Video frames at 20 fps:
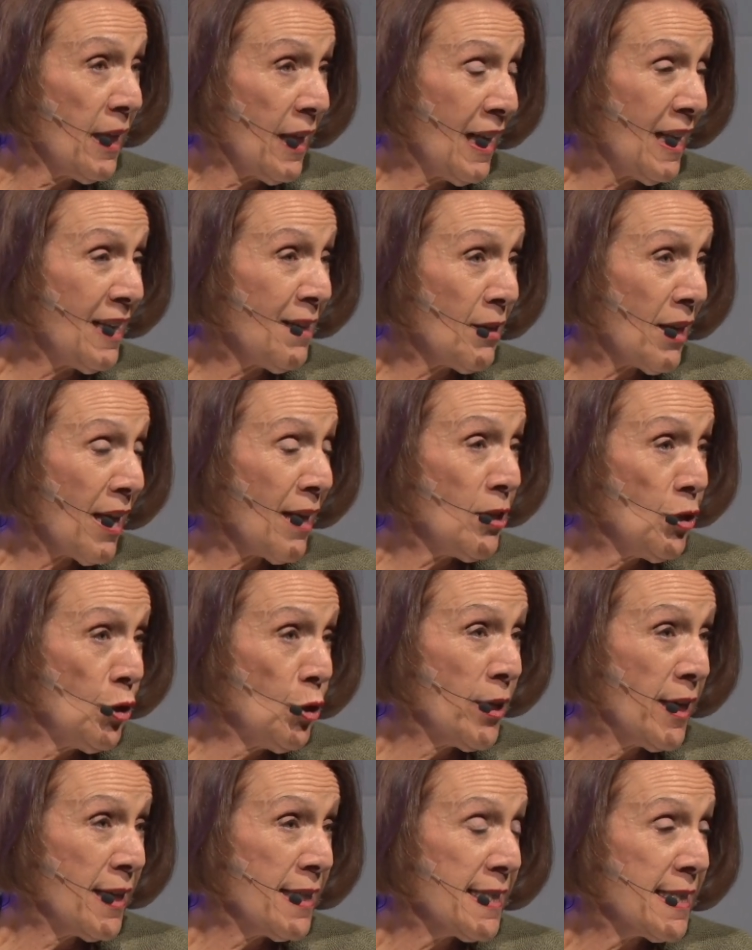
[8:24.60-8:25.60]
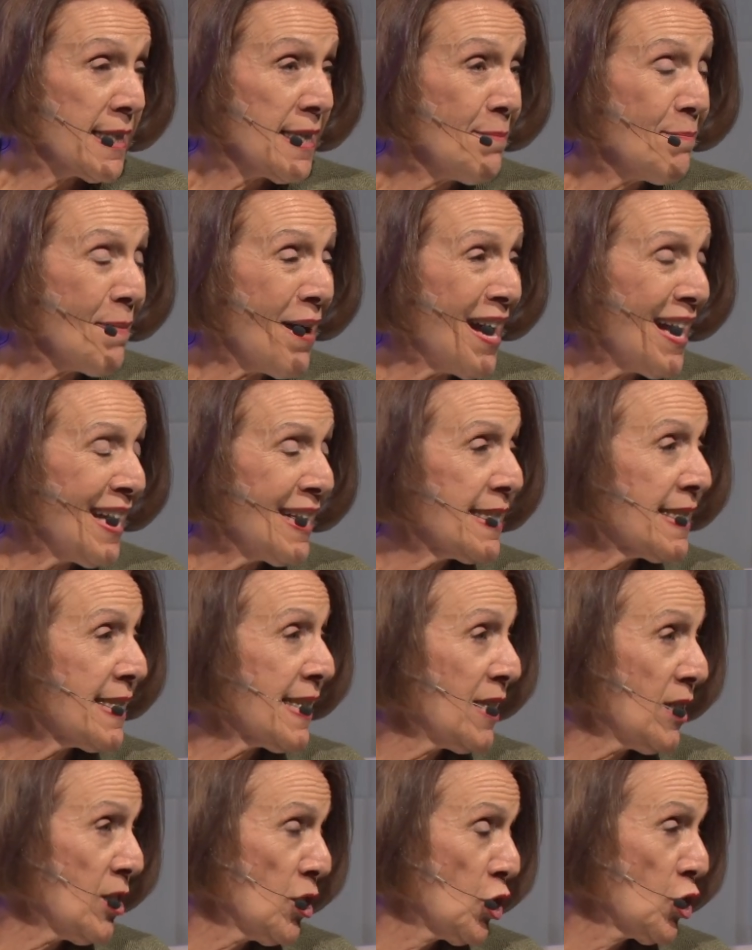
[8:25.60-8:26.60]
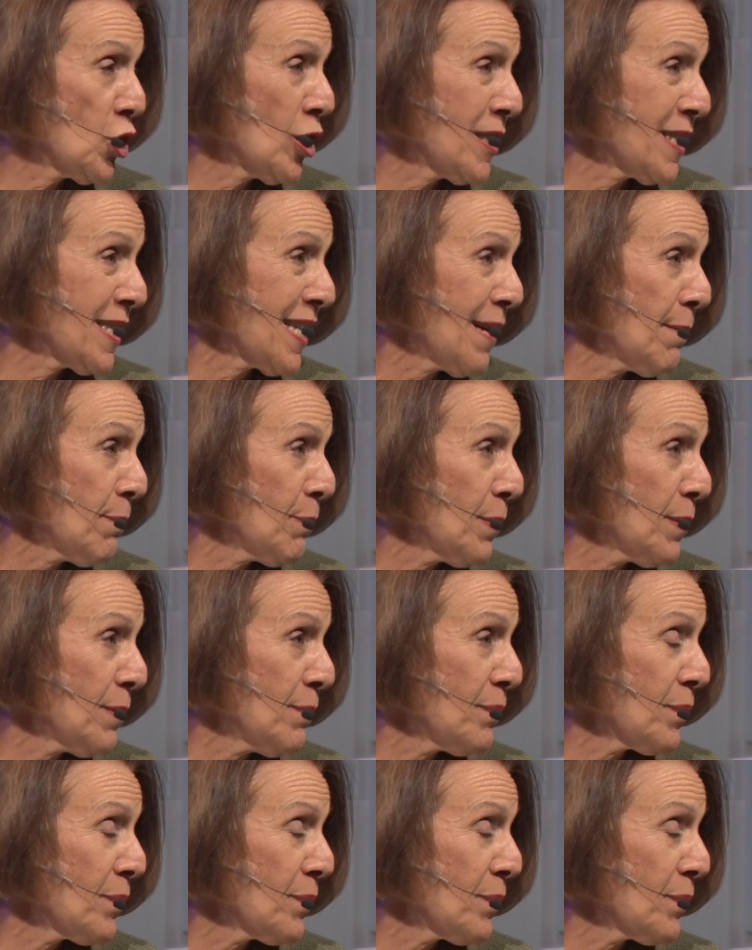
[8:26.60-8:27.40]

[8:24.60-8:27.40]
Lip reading: And you can see my antenna shut up.